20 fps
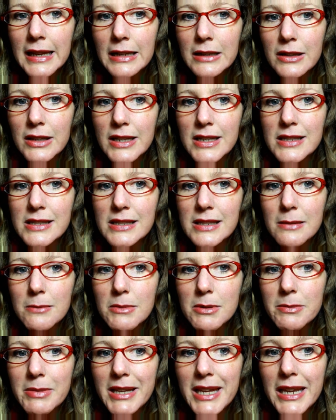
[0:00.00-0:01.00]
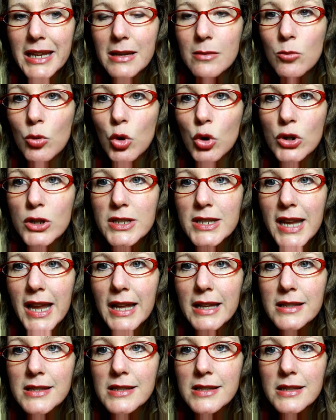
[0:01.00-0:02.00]
And things seem to be getting more
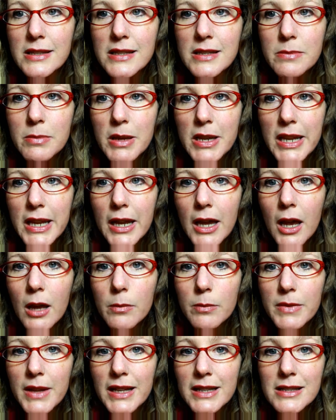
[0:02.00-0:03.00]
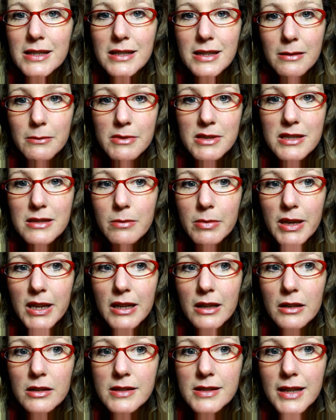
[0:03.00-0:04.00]
intense and speeding up. That seems to
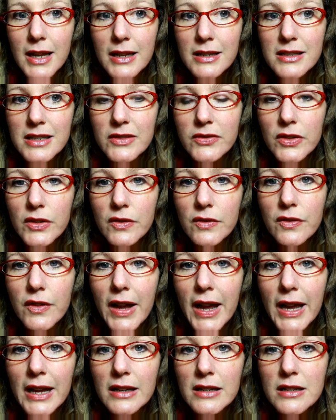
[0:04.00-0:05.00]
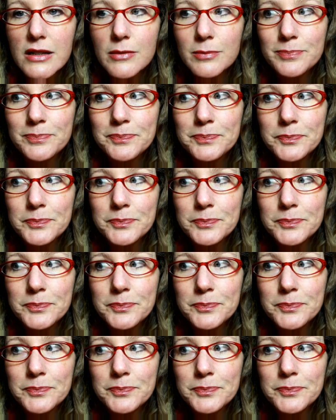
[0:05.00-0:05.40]
be a scientific fact.